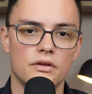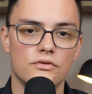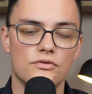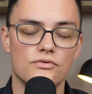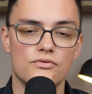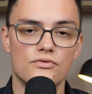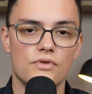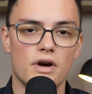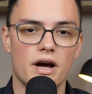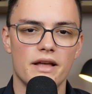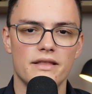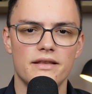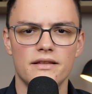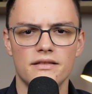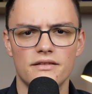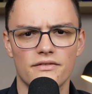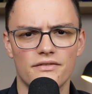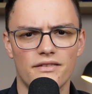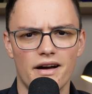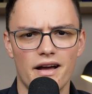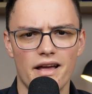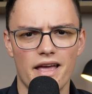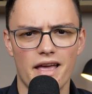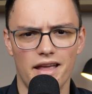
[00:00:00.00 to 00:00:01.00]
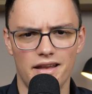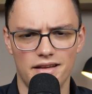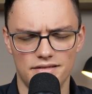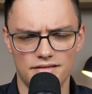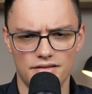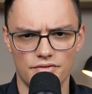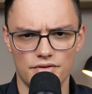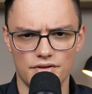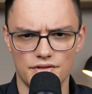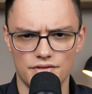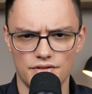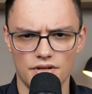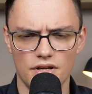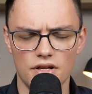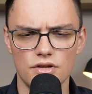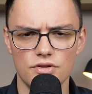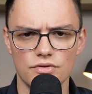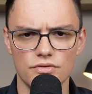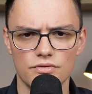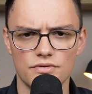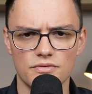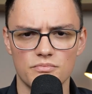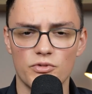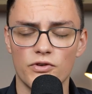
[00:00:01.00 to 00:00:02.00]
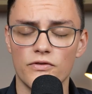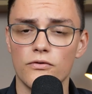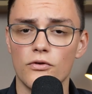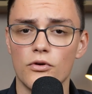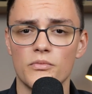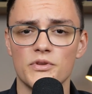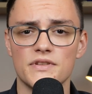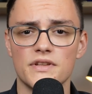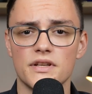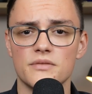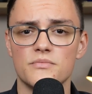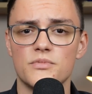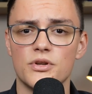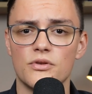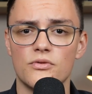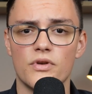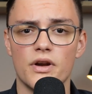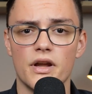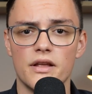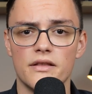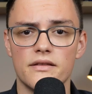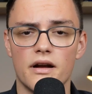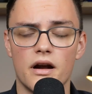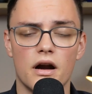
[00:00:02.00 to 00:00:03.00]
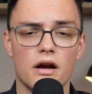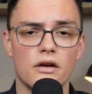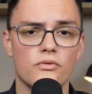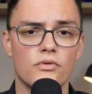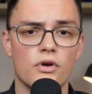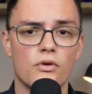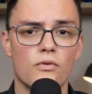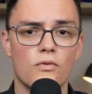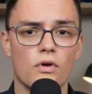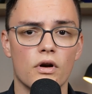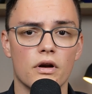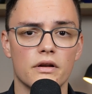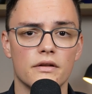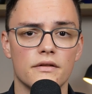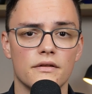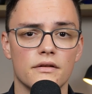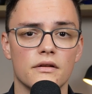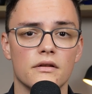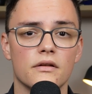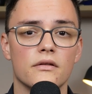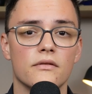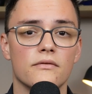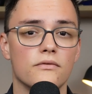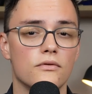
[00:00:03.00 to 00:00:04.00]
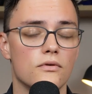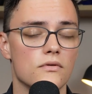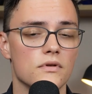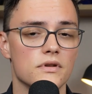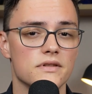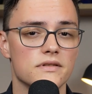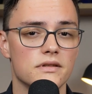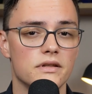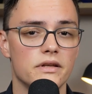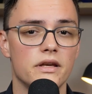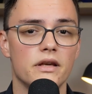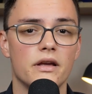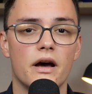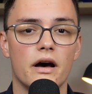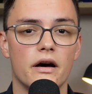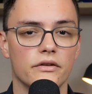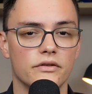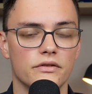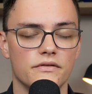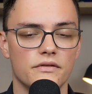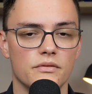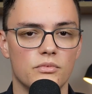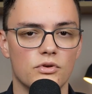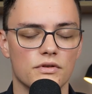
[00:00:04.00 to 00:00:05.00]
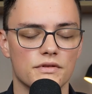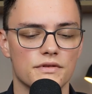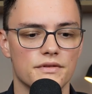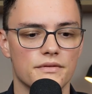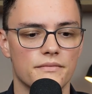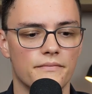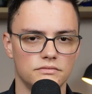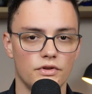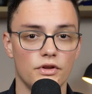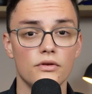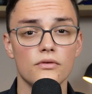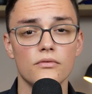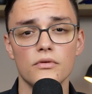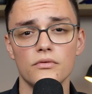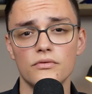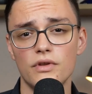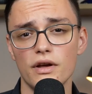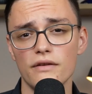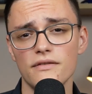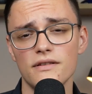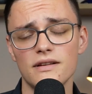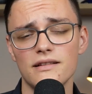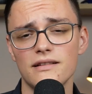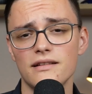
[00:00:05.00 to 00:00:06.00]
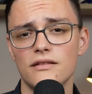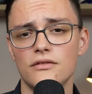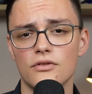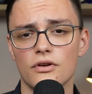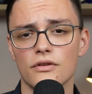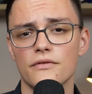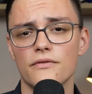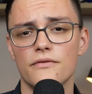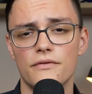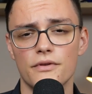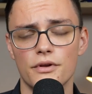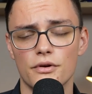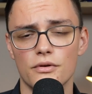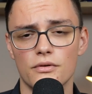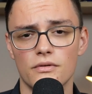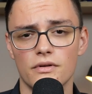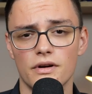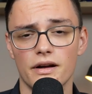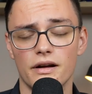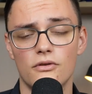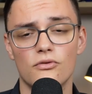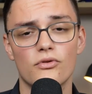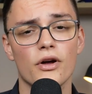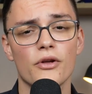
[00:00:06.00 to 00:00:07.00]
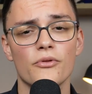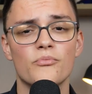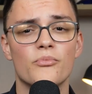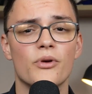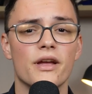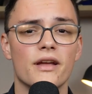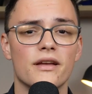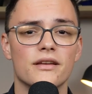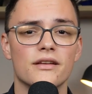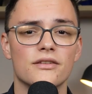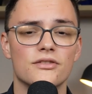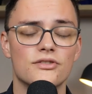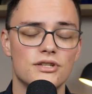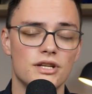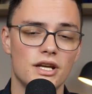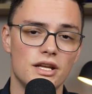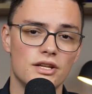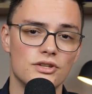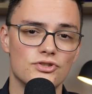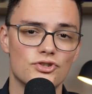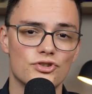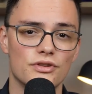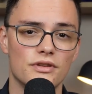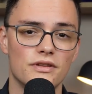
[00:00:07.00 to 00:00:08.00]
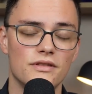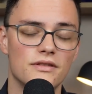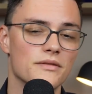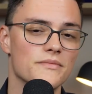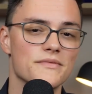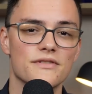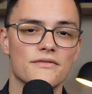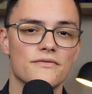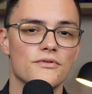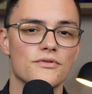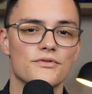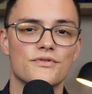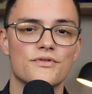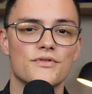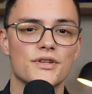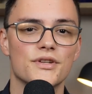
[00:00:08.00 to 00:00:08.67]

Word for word: to identify any serious issues. Performance has been great, hardware worked flawlessly out of the box. You will definitely not feel a groundbreaking change in terms of user